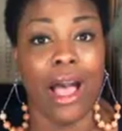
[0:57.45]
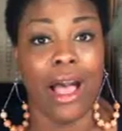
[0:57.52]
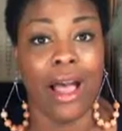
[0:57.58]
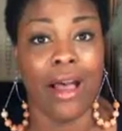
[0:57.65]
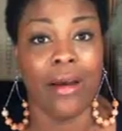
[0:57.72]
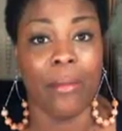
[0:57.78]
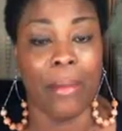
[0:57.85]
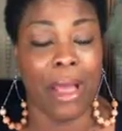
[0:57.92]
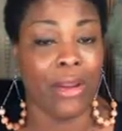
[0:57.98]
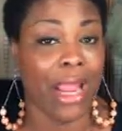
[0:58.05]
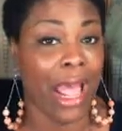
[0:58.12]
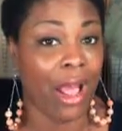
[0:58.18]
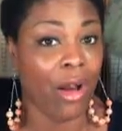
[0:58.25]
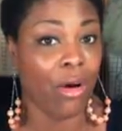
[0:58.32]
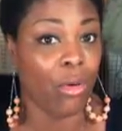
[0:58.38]

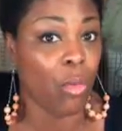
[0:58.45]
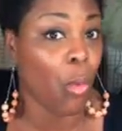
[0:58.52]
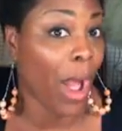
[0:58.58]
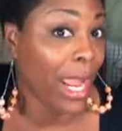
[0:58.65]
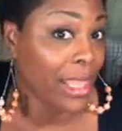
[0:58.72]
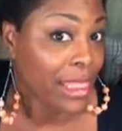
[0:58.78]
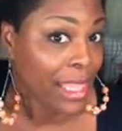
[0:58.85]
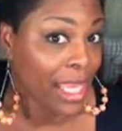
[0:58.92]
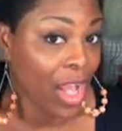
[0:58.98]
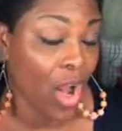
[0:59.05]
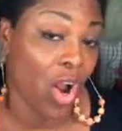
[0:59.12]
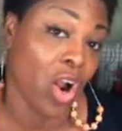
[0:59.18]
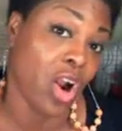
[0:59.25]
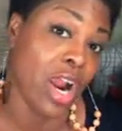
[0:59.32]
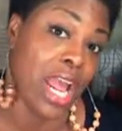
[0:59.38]
about how white
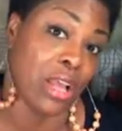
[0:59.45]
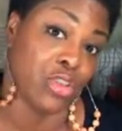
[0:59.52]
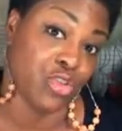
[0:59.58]
they are,